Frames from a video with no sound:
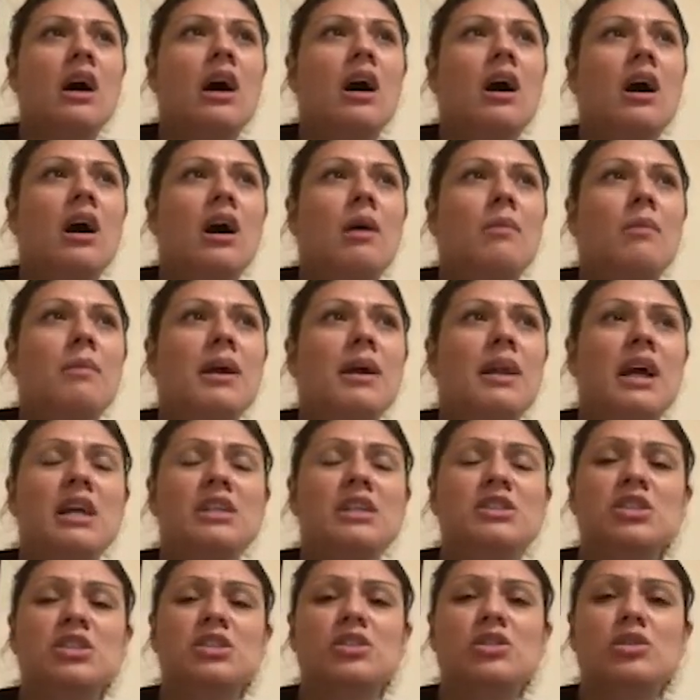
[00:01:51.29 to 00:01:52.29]
And
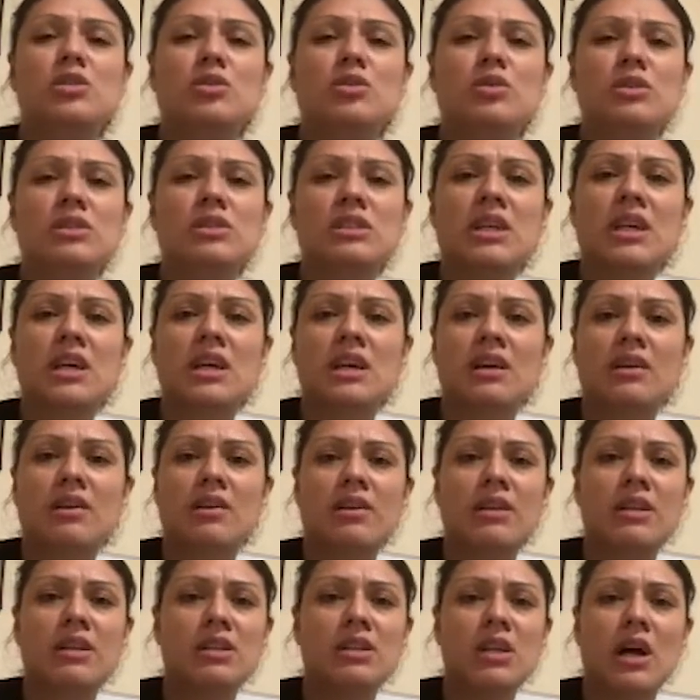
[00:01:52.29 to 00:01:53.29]
I just used it
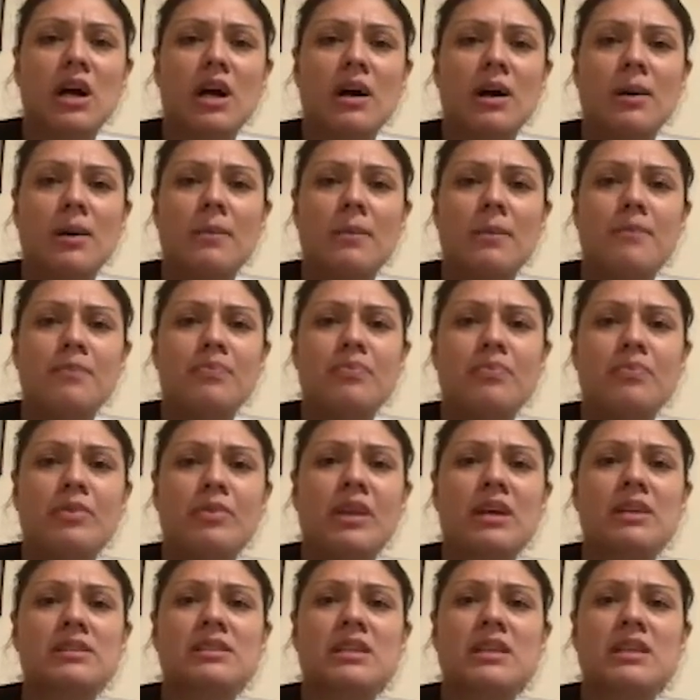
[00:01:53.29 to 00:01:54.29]

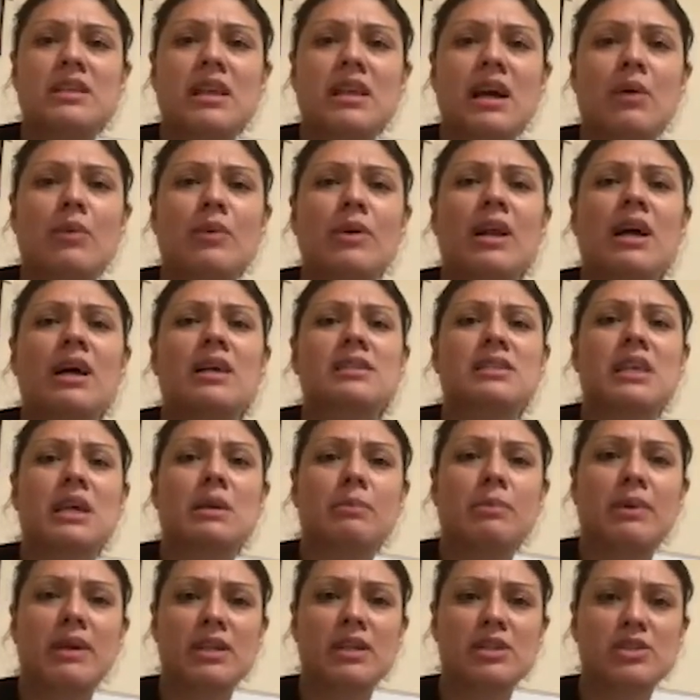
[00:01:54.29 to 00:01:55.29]
because that one has
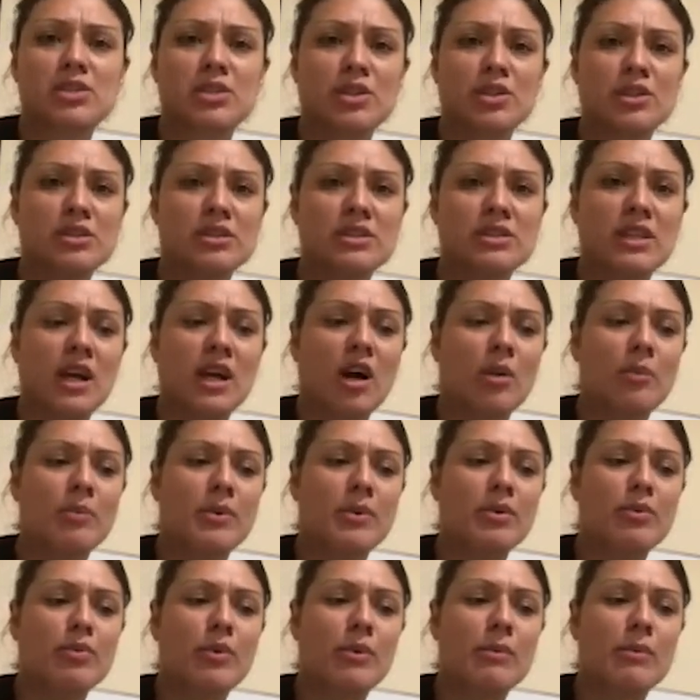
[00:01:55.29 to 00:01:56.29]
like pictures to help
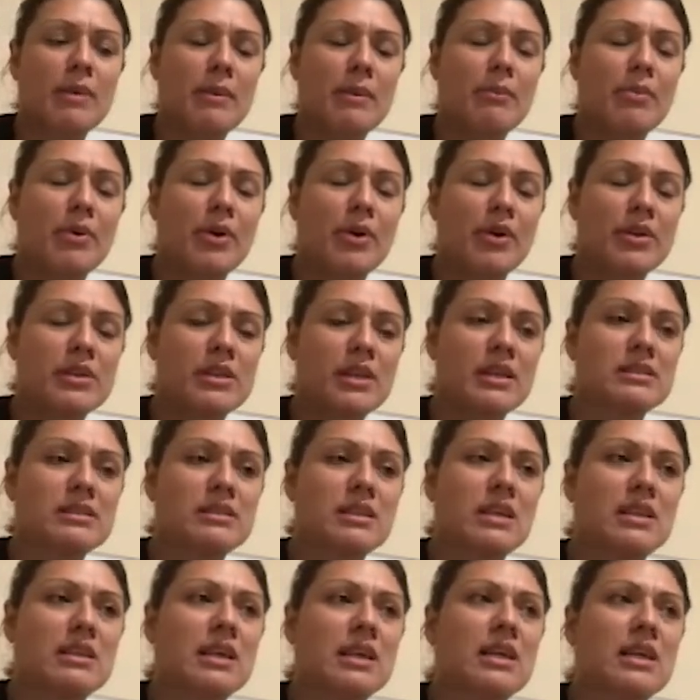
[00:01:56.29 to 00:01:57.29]
you remember and things
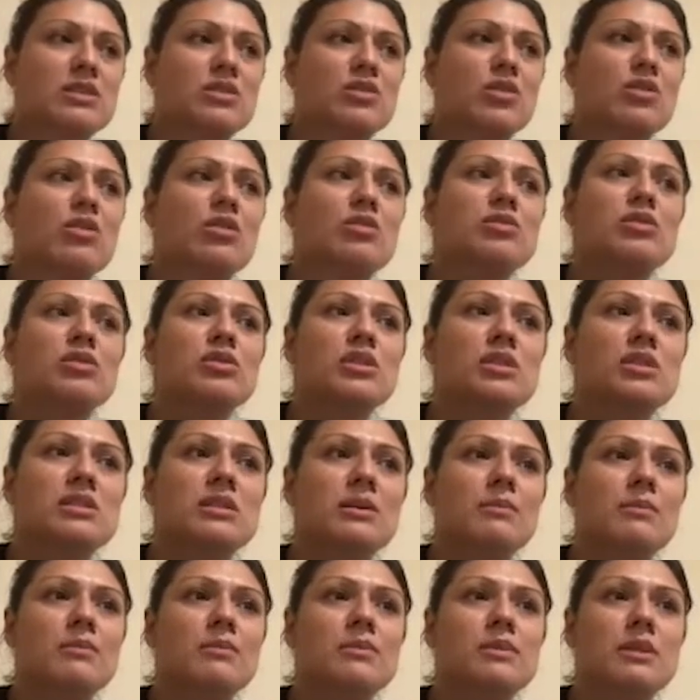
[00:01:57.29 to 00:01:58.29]
like that. So those are just
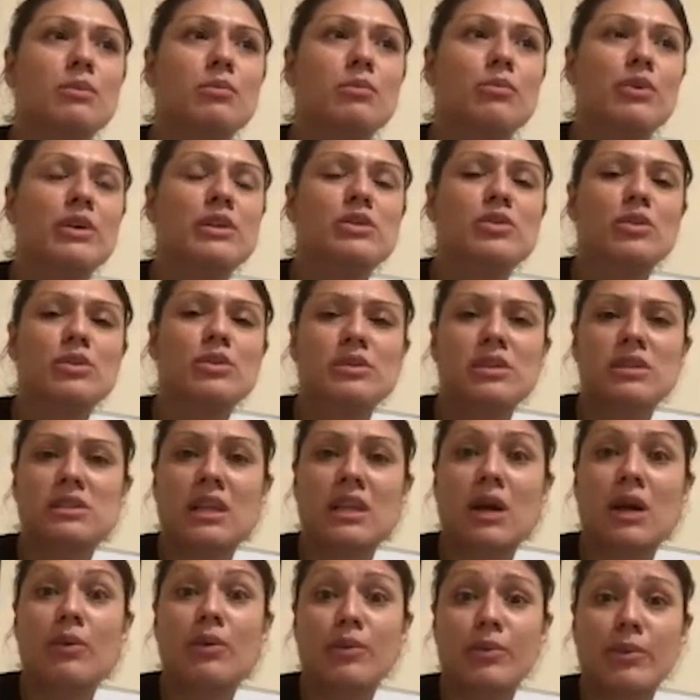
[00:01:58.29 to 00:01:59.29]
some resources
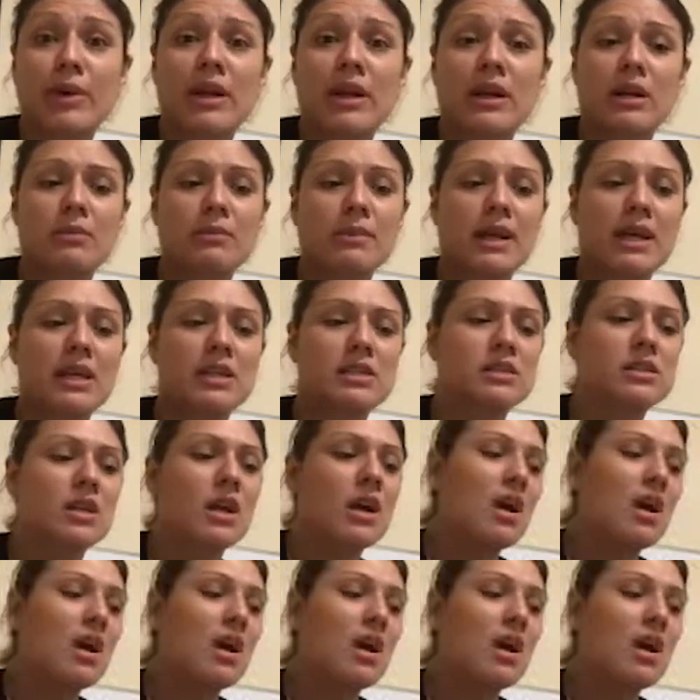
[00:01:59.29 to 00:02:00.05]
that I would recommend.